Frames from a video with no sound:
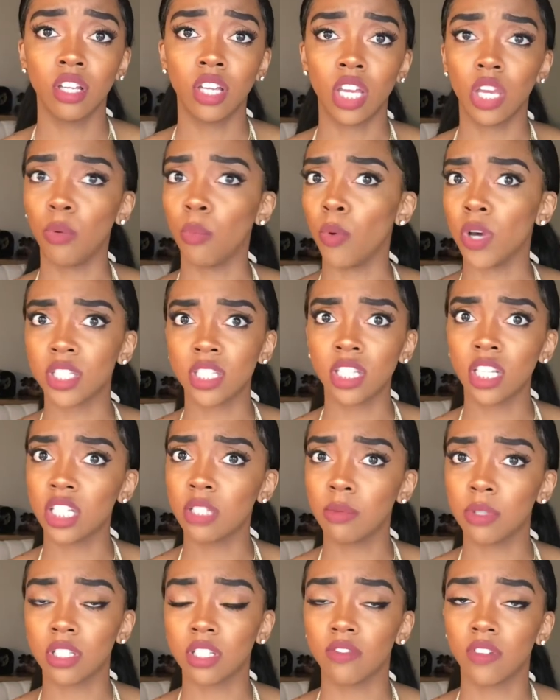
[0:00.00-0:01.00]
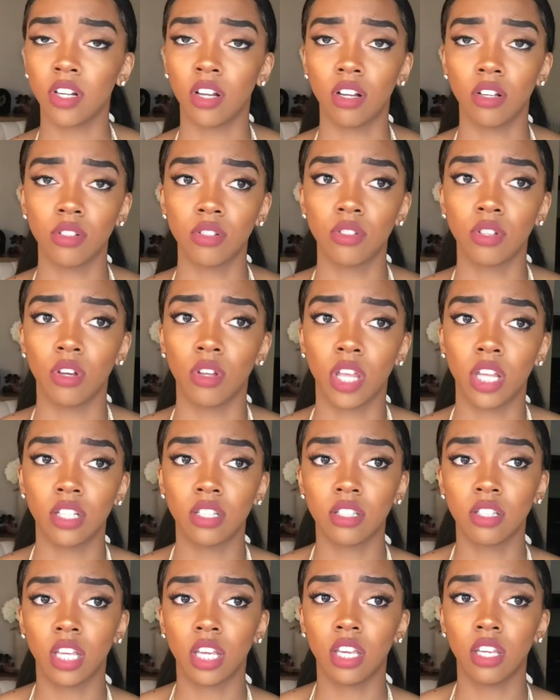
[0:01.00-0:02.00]
It wasn't expensive at all. So
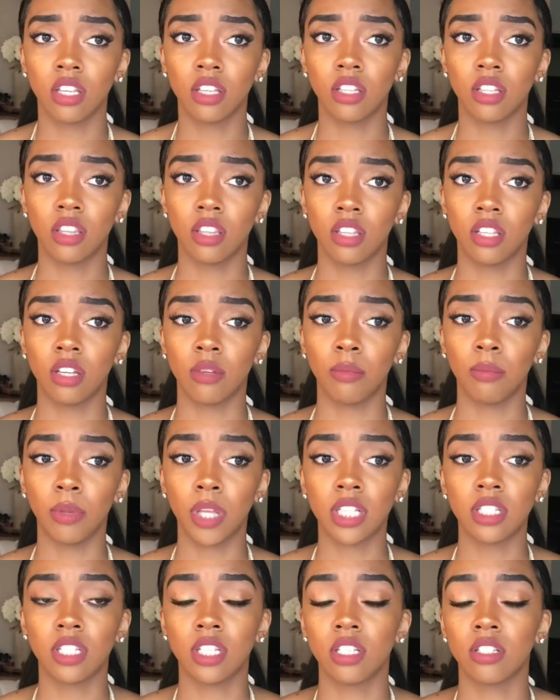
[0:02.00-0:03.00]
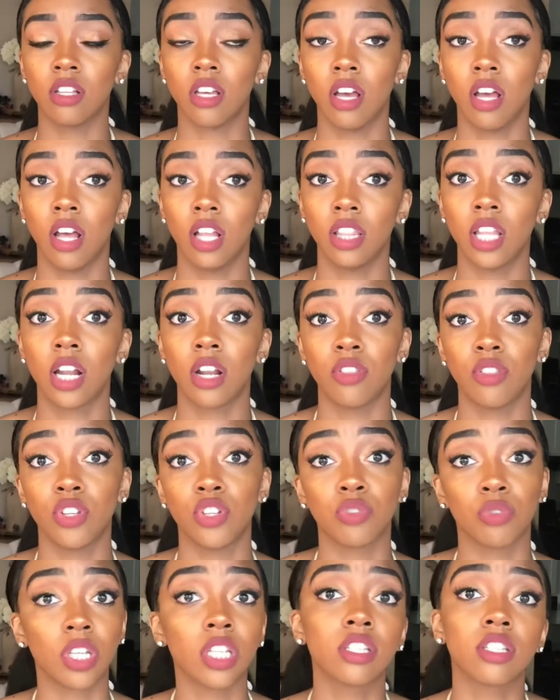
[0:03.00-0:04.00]
that's like the blessing, is a lot of the
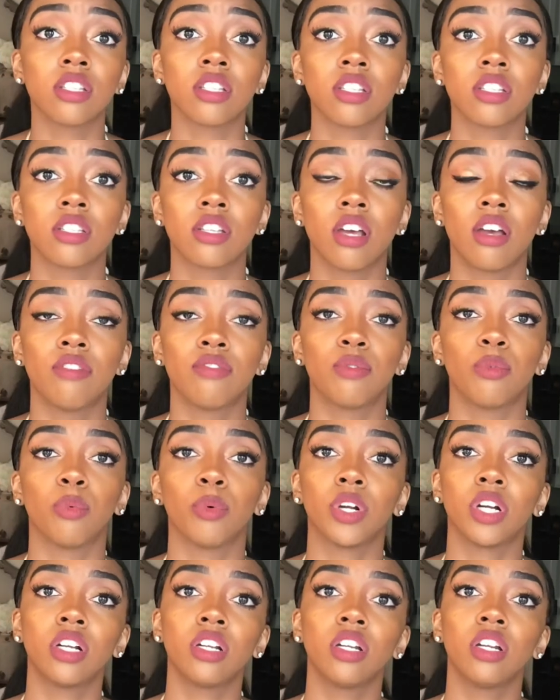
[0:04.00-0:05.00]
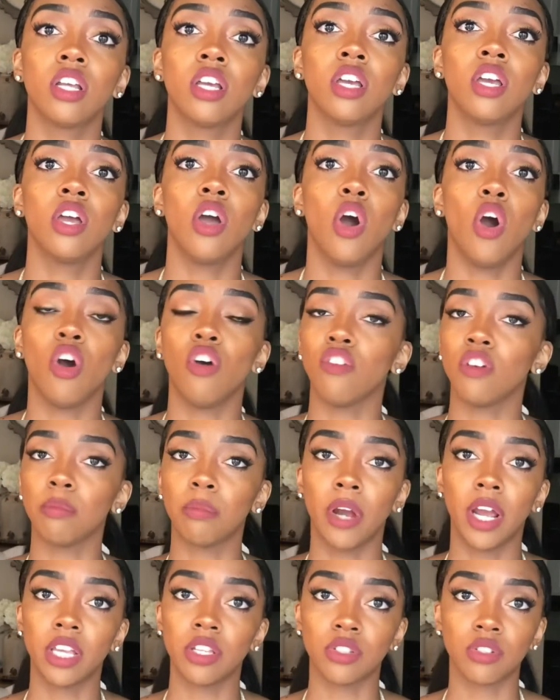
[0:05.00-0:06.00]
drinks and stuff weren't
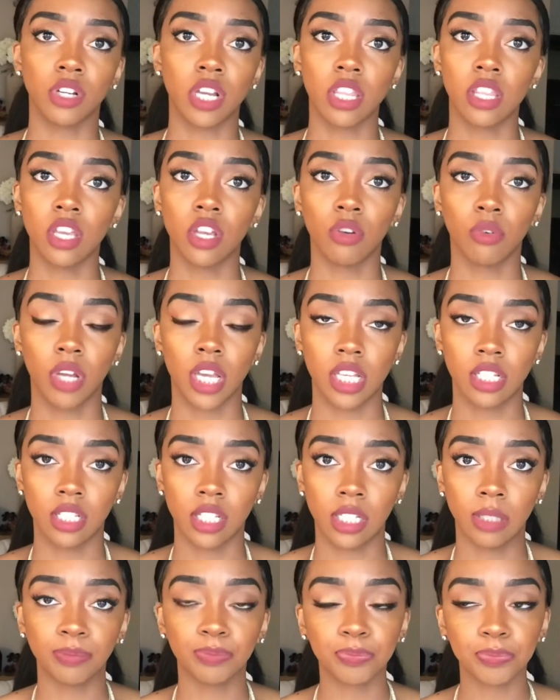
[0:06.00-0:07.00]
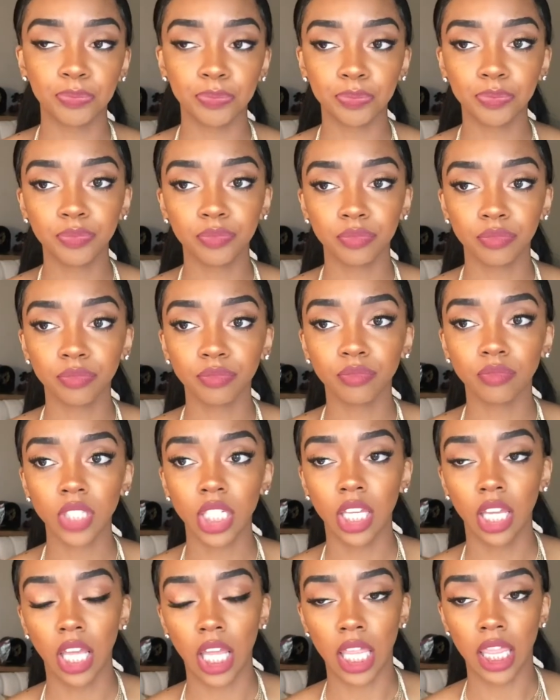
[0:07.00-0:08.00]
overpriced or anything crazy.
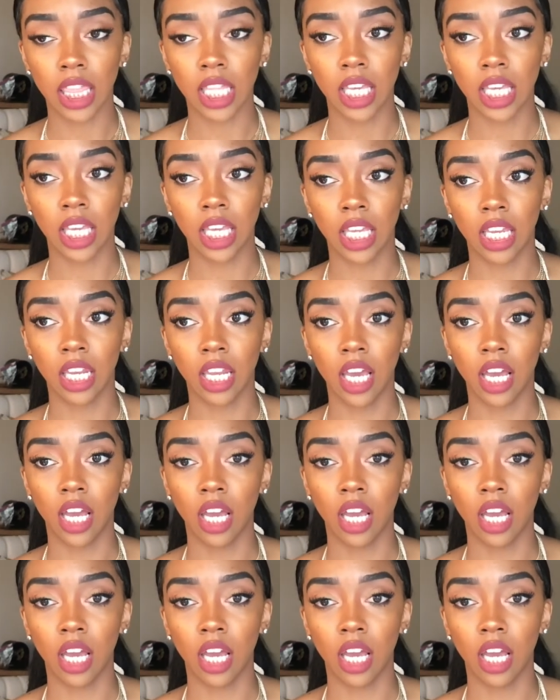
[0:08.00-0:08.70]
And then